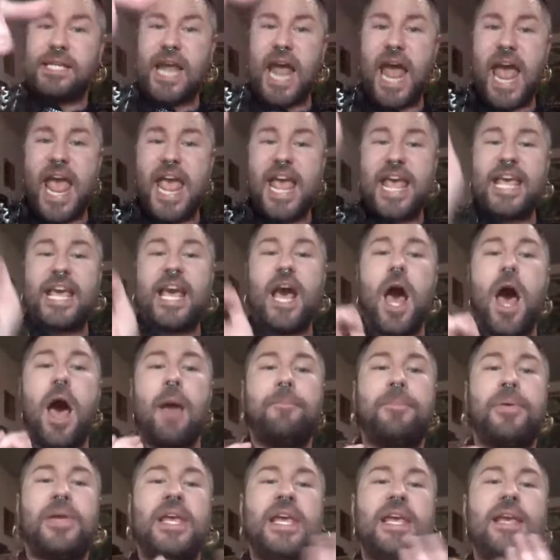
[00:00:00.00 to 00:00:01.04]
Take a
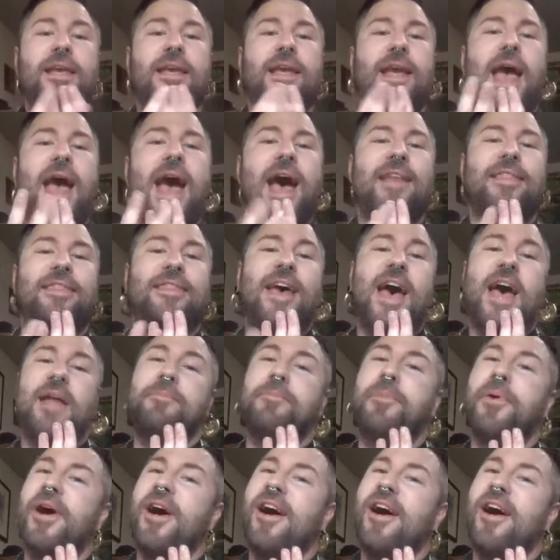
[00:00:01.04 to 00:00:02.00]
peek at that